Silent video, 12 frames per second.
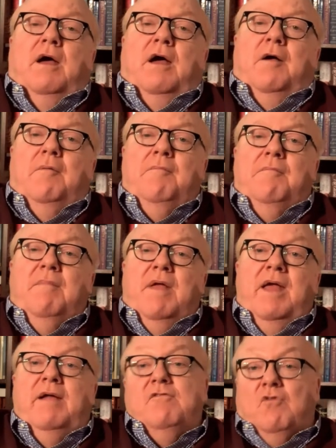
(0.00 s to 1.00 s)

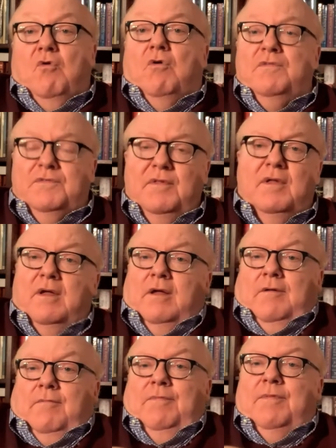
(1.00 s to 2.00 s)
um, and of course
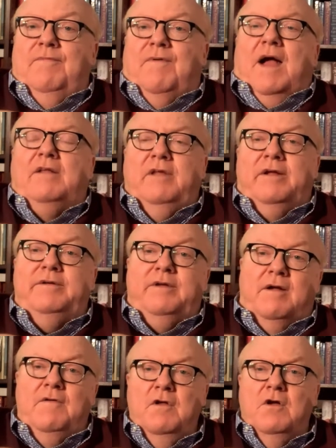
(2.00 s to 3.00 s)
the fact
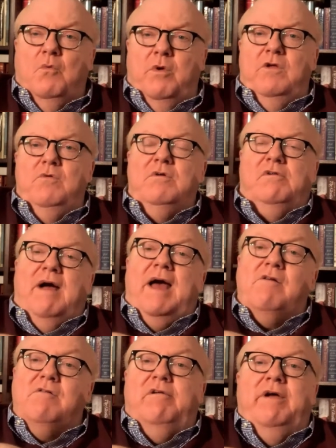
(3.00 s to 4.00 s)
that we
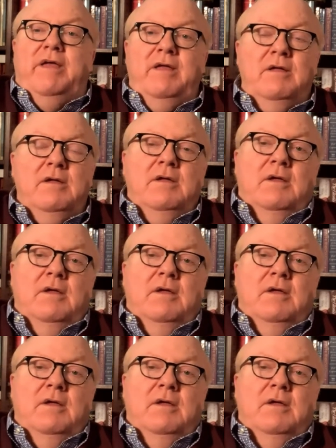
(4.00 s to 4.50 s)
unilaterally